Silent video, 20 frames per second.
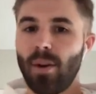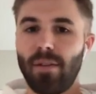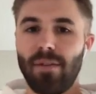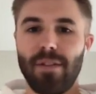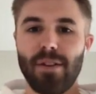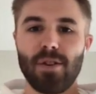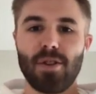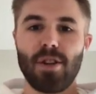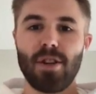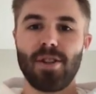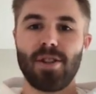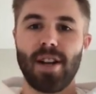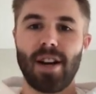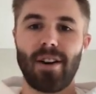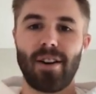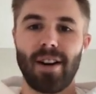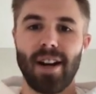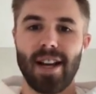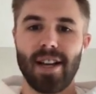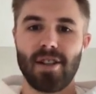future
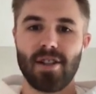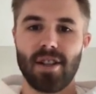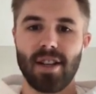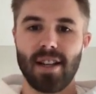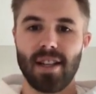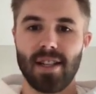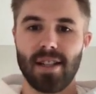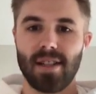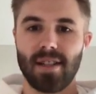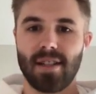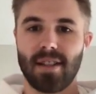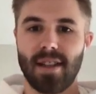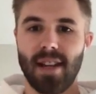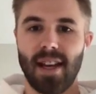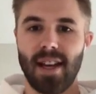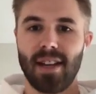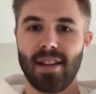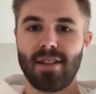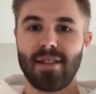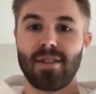generations,
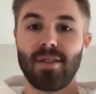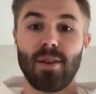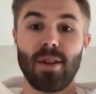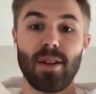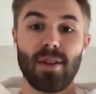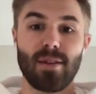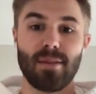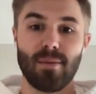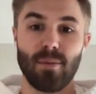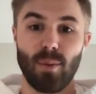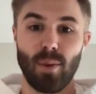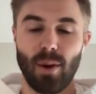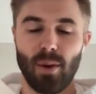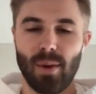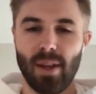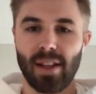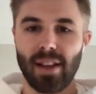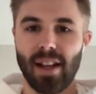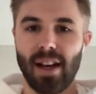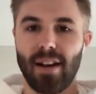and doing what
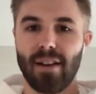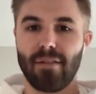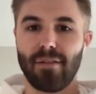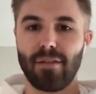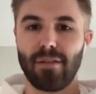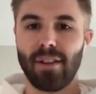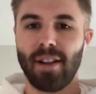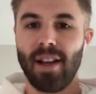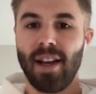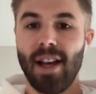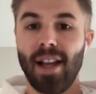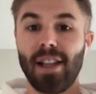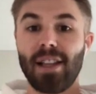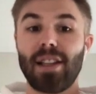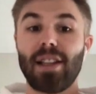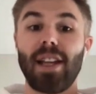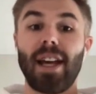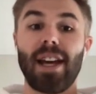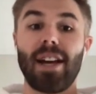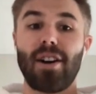we love
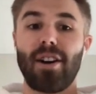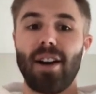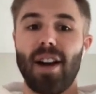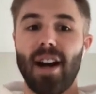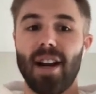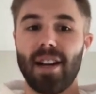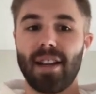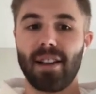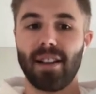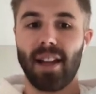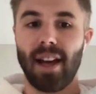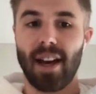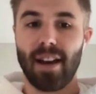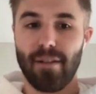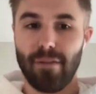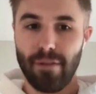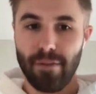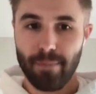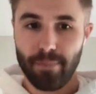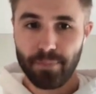later on in
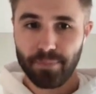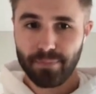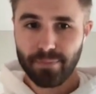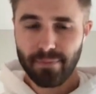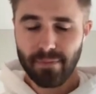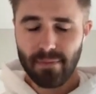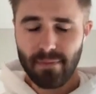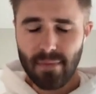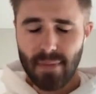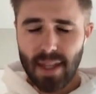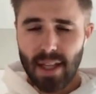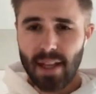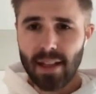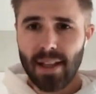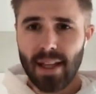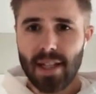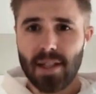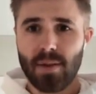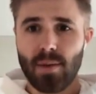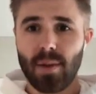life.
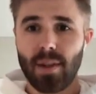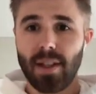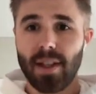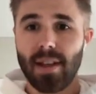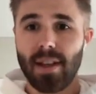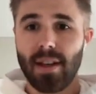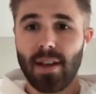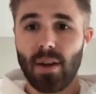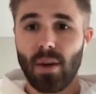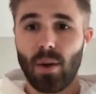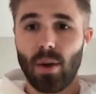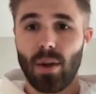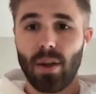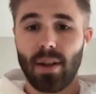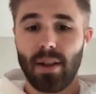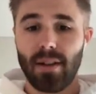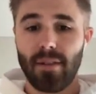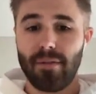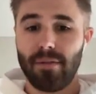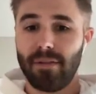That's really the
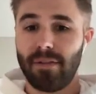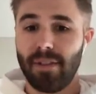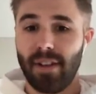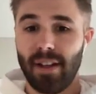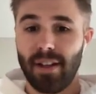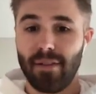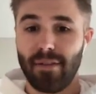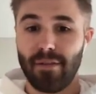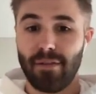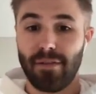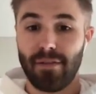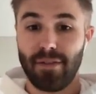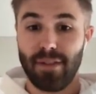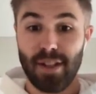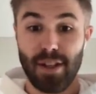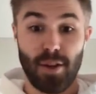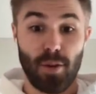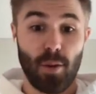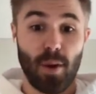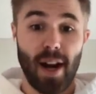goal of
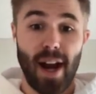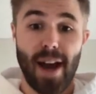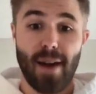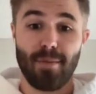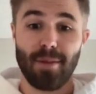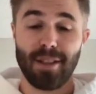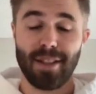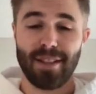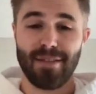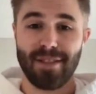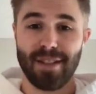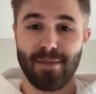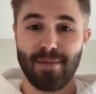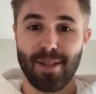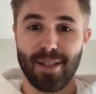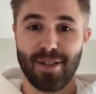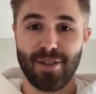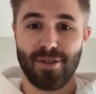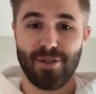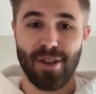what I believe to
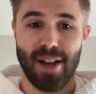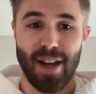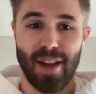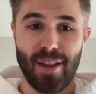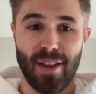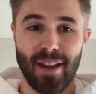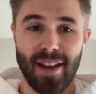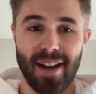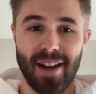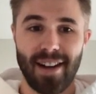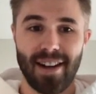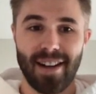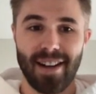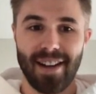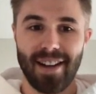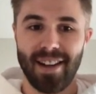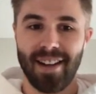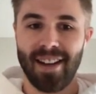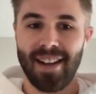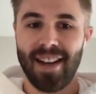be true healthcare,
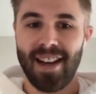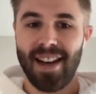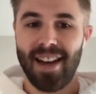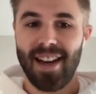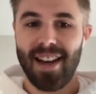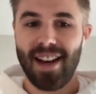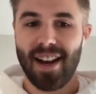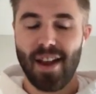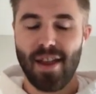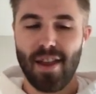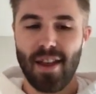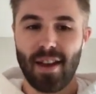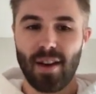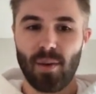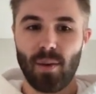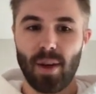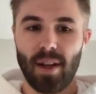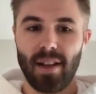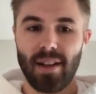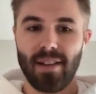and I
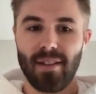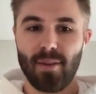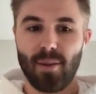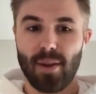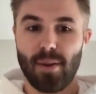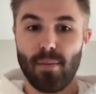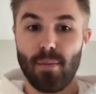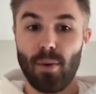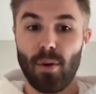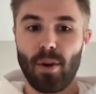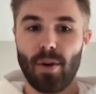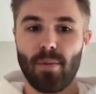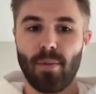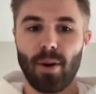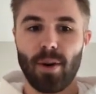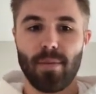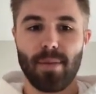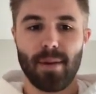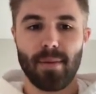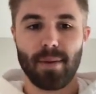think what more and
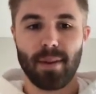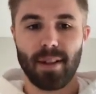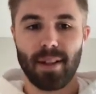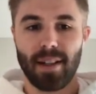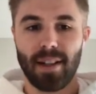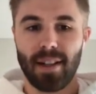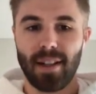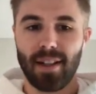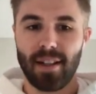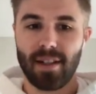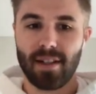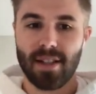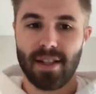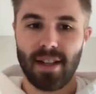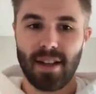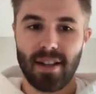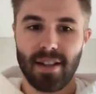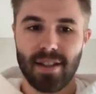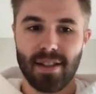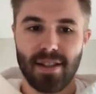more people are
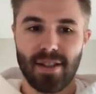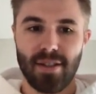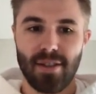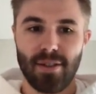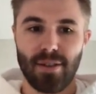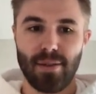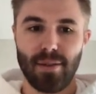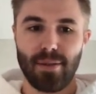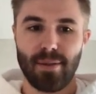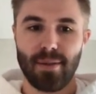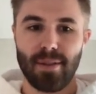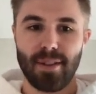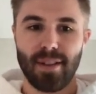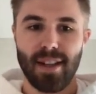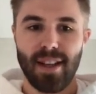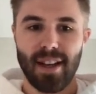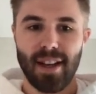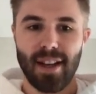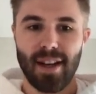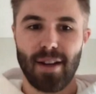starting to
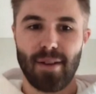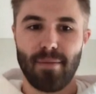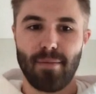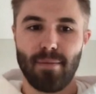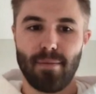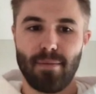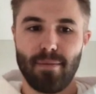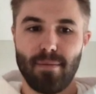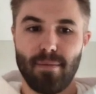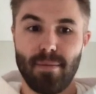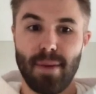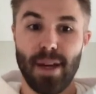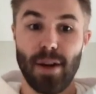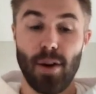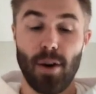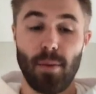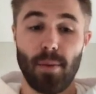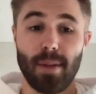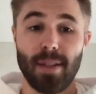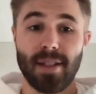be
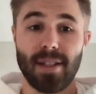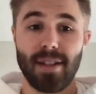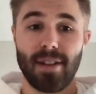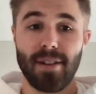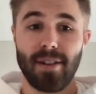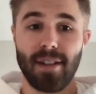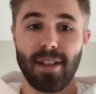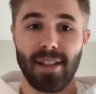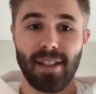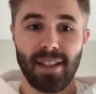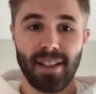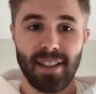open to.